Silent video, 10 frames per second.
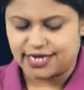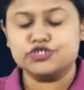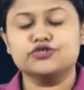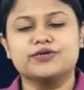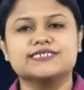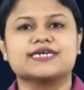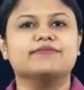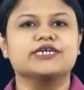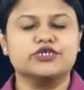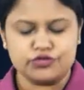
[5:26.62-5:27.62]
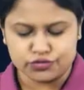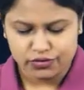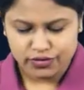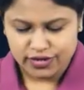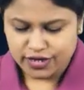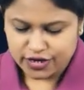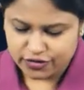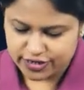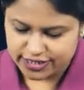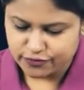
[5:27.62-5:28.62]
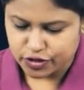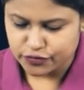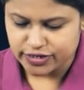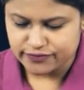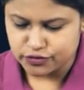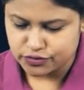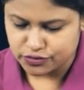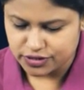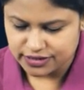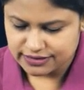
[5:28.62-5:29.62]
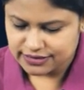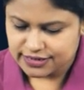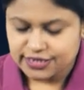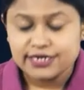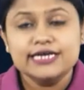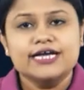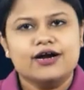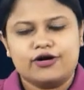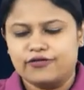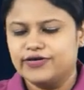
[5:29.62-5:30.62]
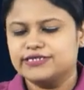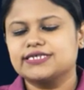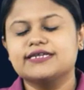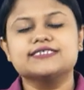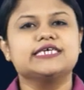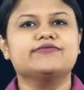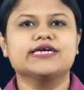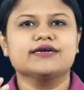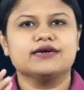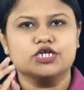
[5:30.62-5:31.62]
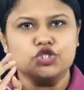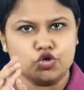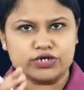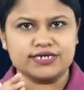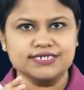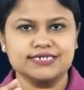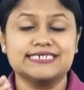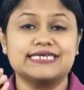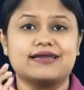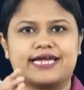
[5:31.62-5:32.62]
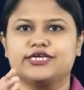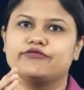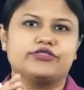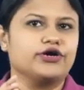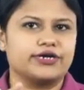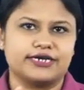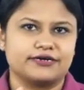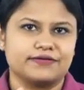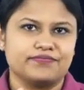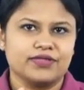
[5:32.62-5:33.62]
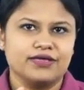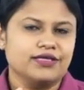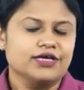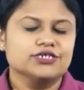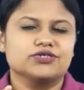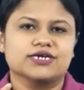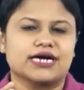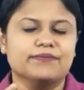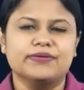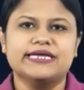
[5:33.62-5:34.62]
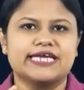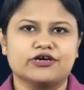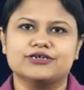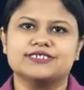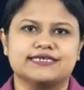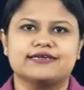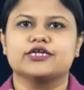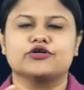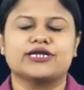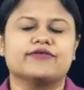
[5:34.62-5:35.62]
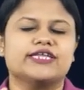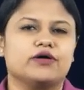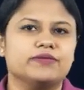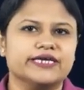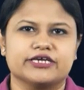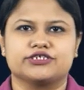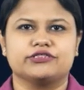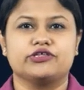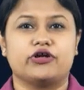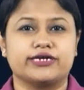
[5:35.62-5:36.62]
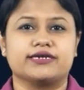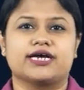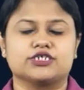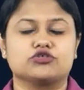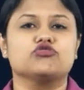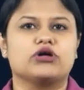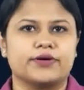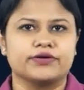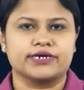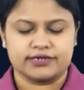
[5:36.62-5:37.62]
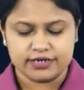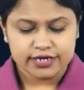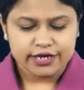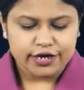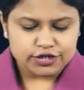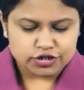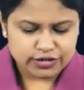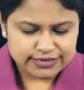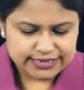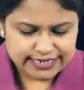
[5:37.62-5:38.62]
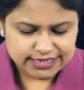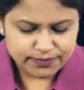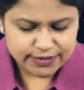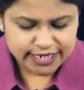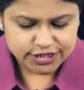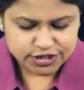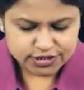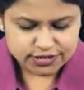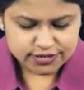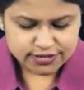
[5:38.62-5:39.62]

assuming is coming to you. Okay. Then what would have you told? Obviously, receiving notice is the right of the auditor. So the company cannot say that they don't have any obligation, the auditor has to know about it. So there is a breach